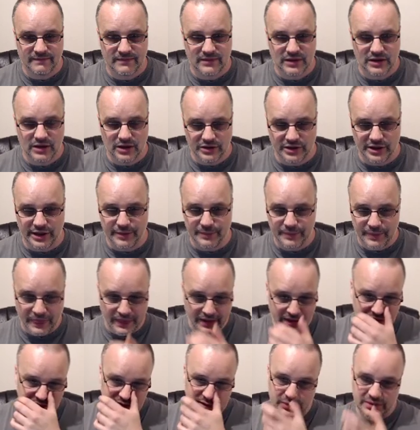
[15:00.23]
Okay,
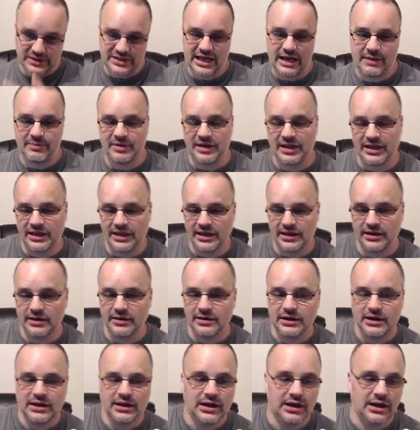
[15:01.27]
so what's happening here?
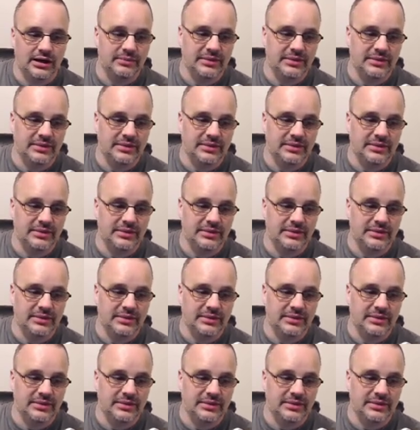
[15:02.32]
Um,